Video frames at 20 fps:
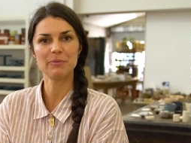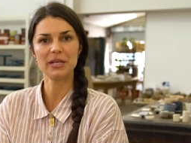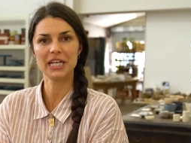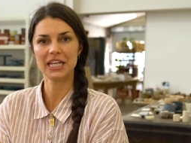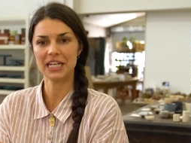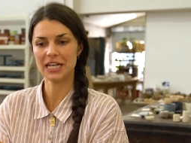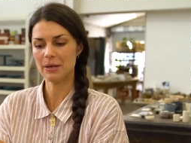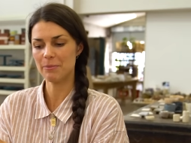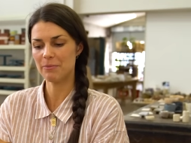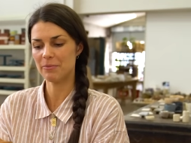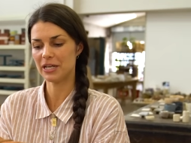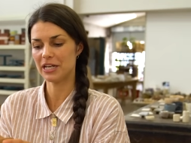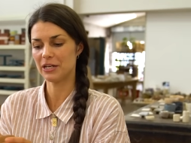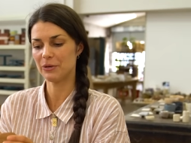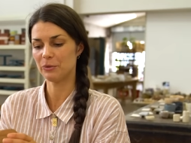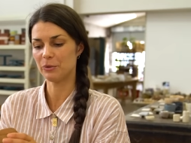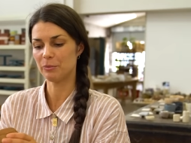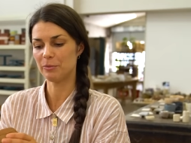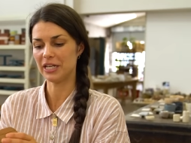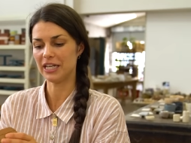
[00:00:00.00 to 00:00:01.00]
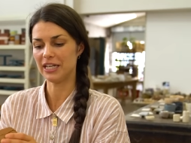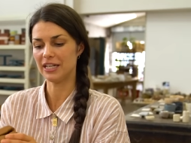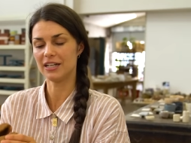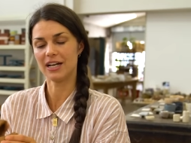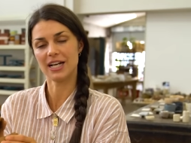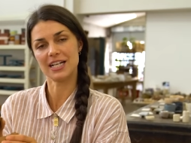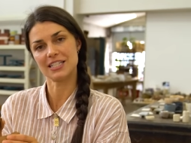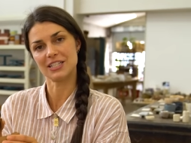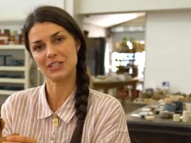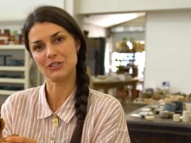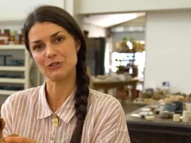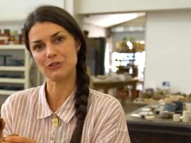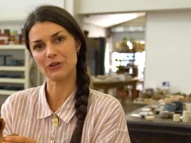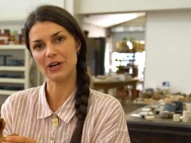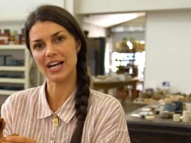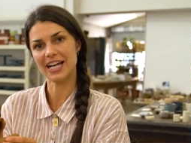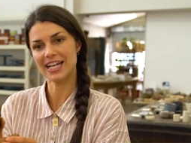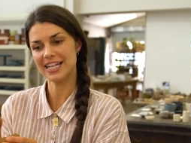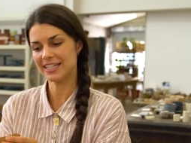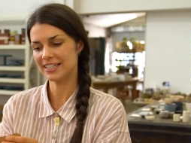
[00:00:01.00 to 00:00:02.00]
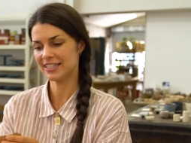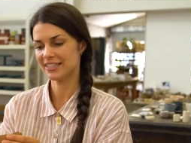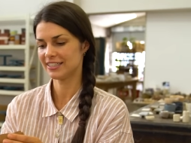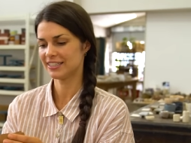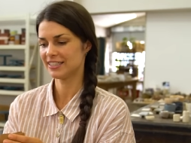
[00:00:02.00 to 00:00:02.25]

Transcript: pick it up and it will be nice and dry